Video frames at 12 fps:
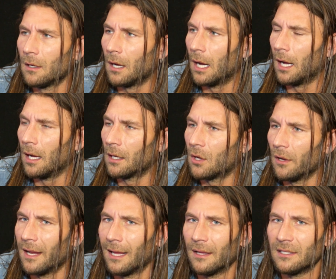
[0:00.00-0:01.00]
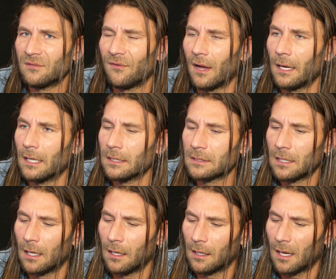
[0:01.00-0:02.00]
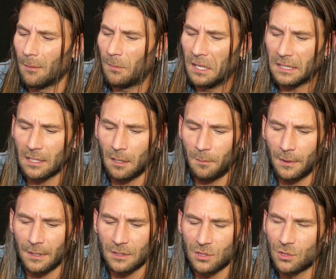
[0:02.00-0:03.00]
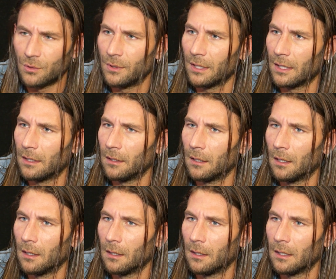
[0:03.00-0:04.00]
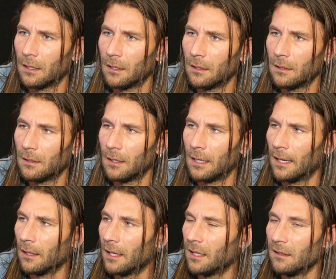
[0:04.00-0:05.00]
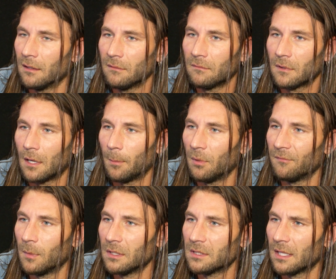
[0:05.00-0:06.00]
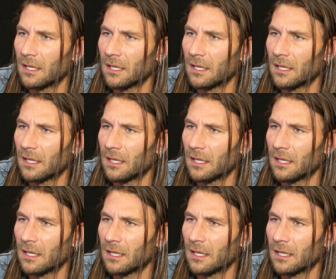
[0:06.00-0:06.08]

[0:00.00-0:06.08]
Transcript: Uh, called L A's Finest, uh, got picked up, and it's shooting in uh, in in L A in a couple of months.